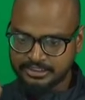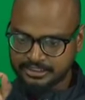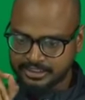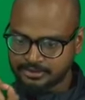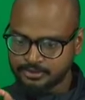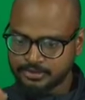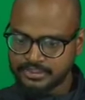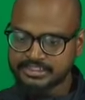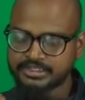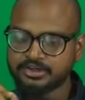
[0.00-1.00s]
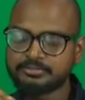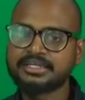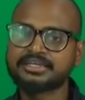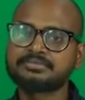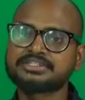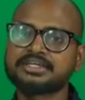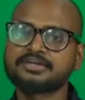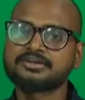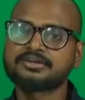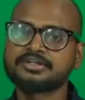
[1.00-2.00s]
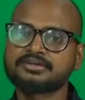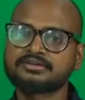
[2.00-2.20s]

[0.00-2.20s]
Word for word: try to know that key you are making mistake or not